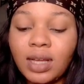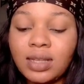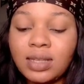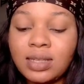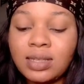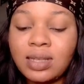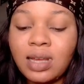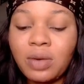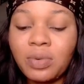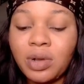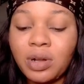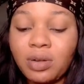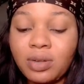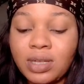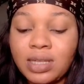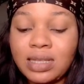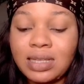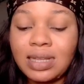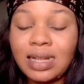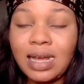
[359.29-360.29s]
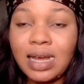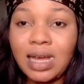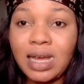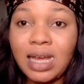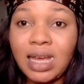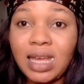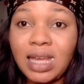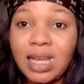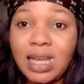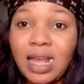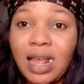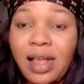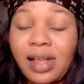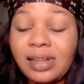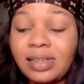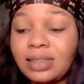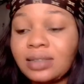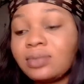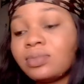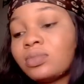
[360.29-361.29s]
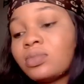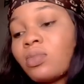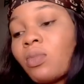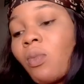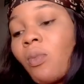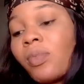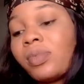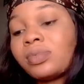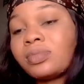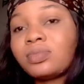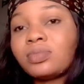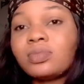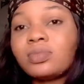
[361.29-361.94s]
This is how it looks like.